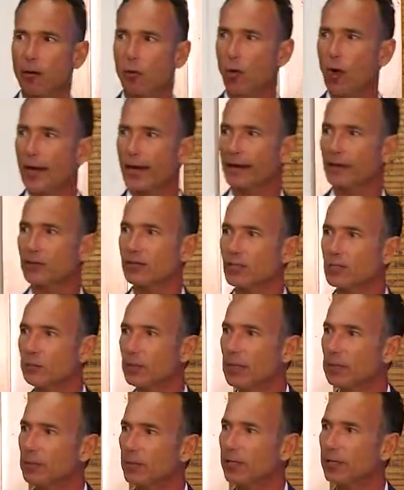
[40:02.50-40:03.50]
Why aren't these
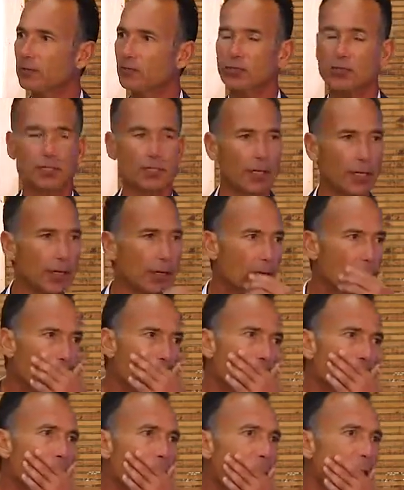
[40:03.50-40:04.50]
people interested?
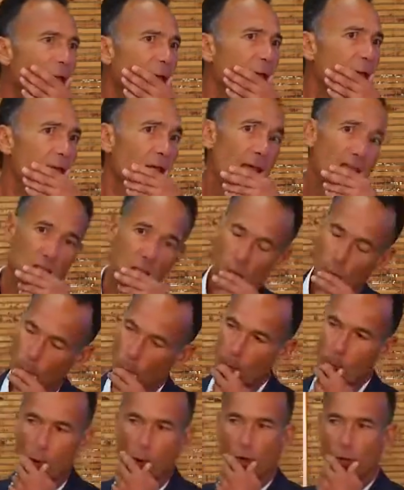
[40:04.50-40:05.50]
It took
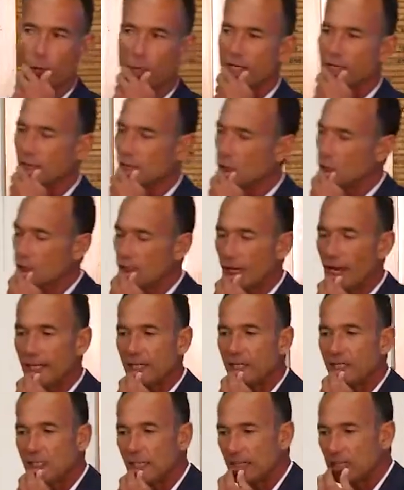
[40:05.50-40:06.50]
me more research, had
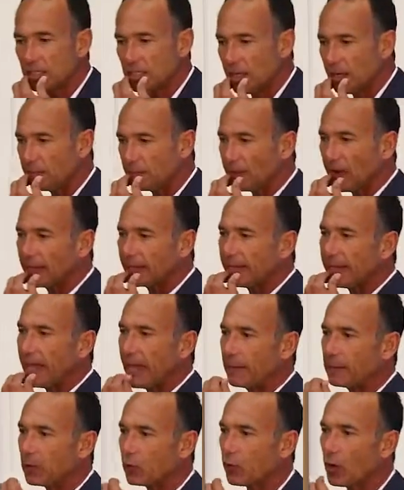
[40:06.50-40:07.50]
to dig deep, finally
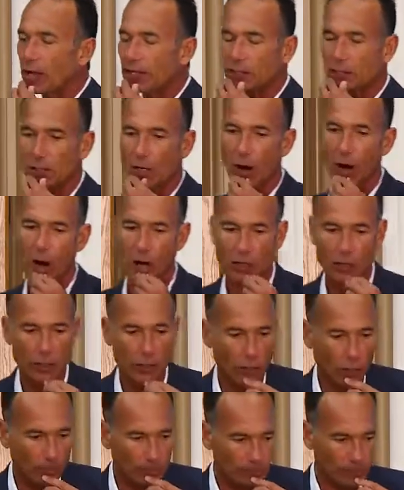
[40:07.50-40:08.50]
came across an
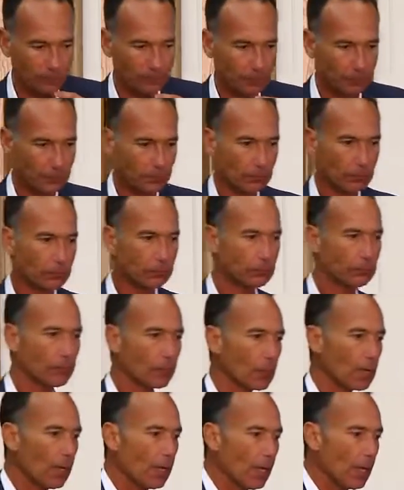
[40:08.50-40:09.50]
article,
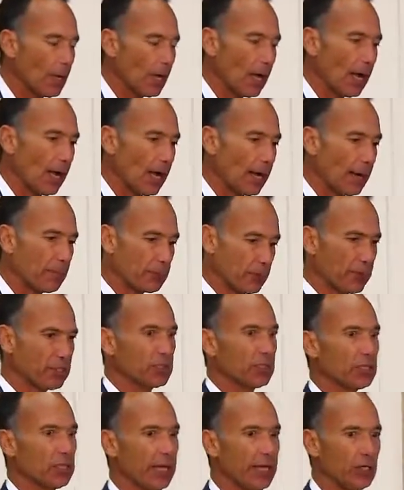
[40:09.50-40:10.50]

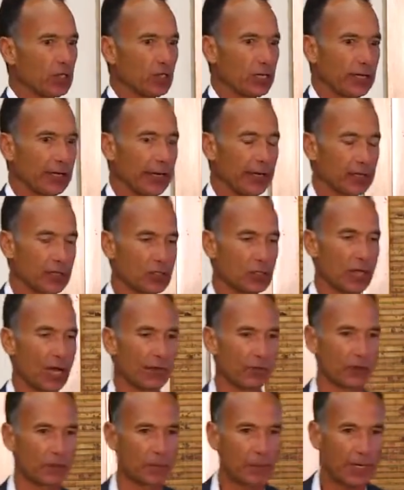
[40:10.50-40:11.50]
presentation that I
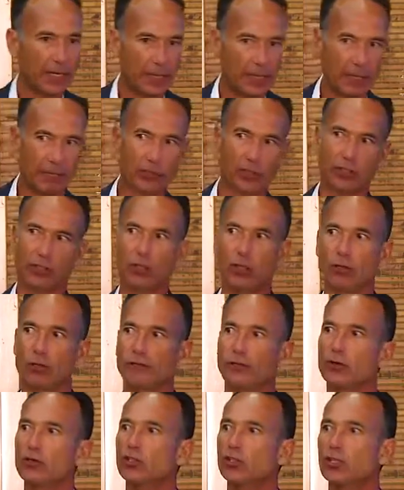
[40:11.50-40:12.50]
discovered being given at the
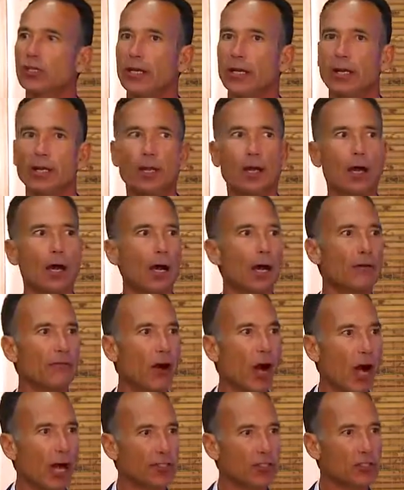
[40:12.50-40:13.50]
University of
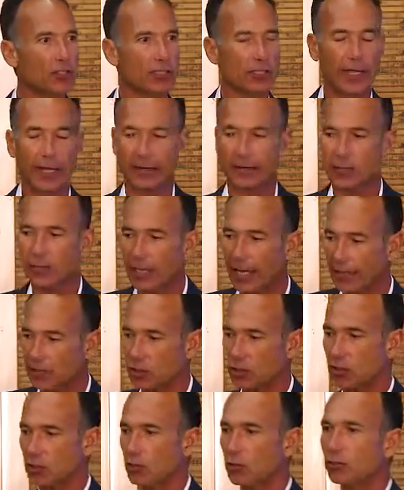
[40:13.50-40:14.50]
Austin down in
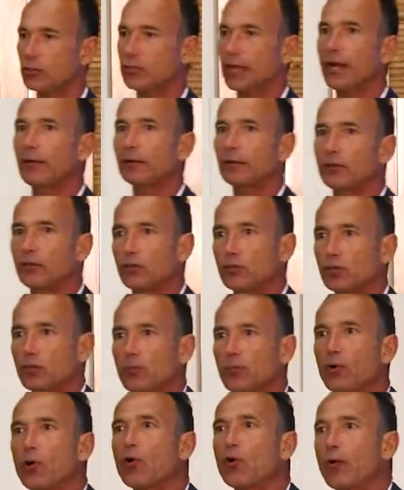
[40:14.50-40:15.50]
Texas. Turns out that there's a
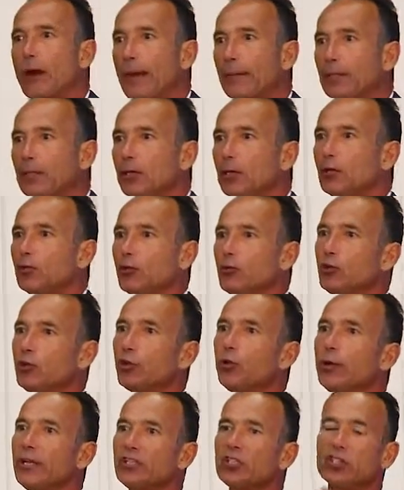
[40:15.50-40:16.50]
program in there, they're
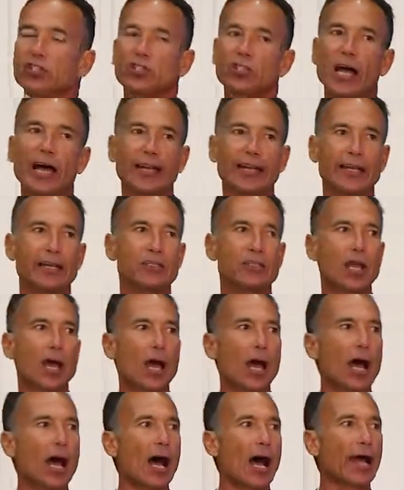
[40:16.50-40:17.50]
doing studies
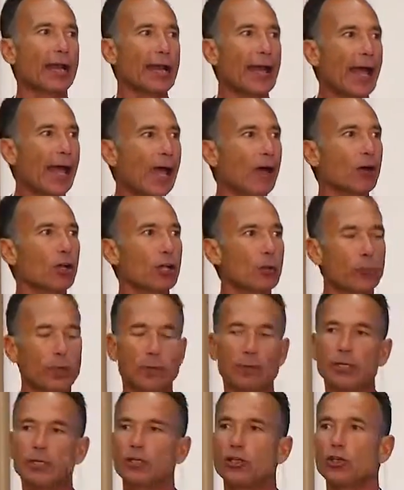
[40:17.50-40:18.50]
on how can we
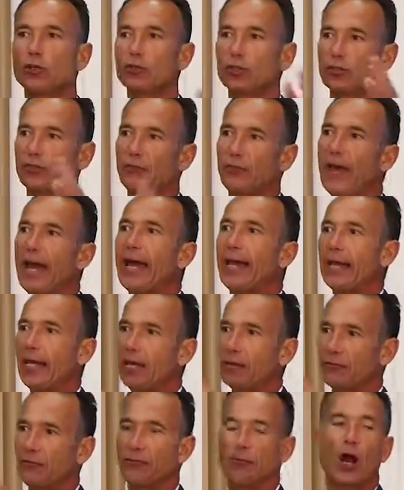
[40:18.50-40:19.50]
reduce fat
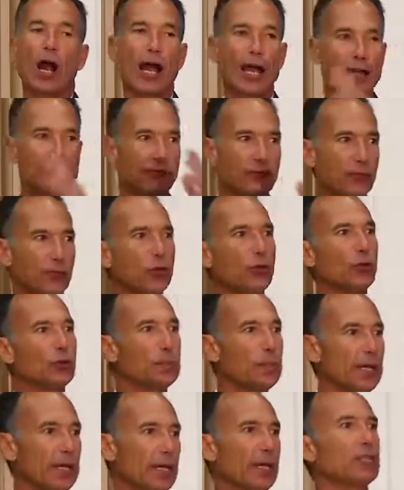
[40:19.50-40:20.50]
in fried foods
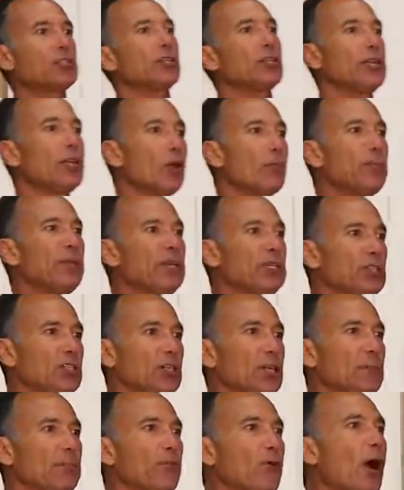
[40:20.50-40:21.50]
because of the
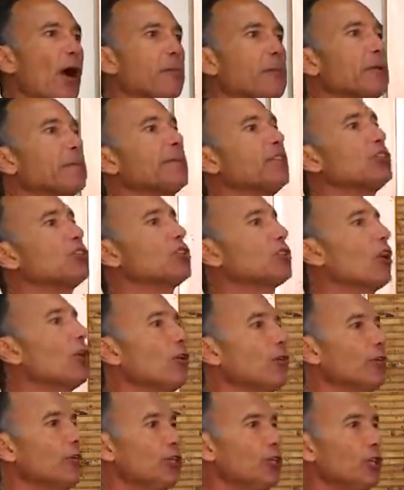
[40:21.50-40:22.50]
obesity problem is
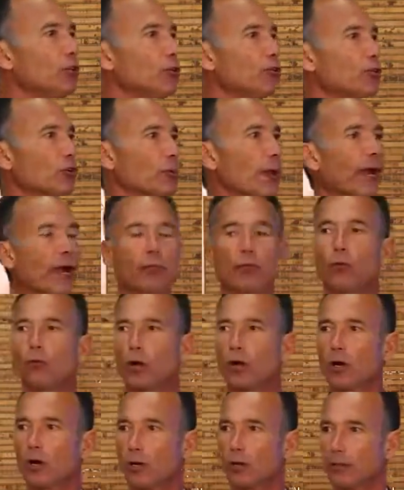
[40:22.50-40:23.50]
so huge around the
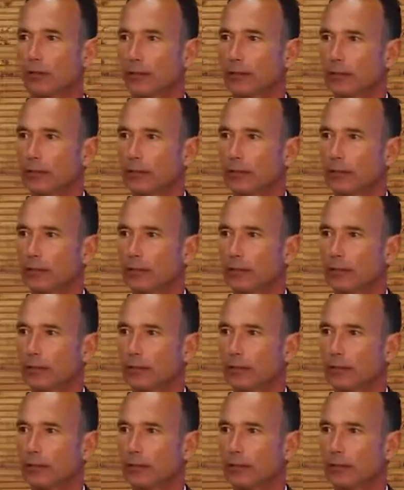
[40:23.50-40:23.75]
world.